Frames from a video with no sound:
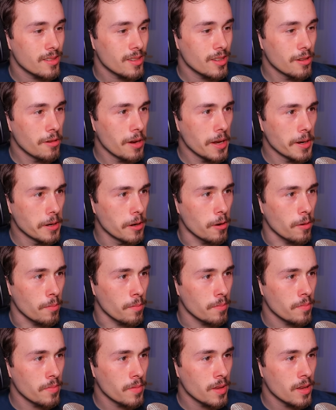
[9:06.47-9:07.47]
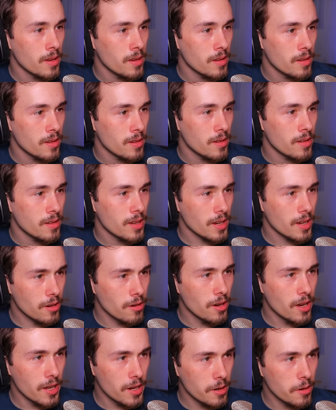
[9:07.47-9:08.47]
You head home. Yeah,
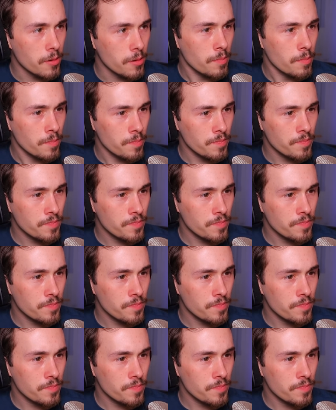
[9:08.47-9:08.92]
go head home.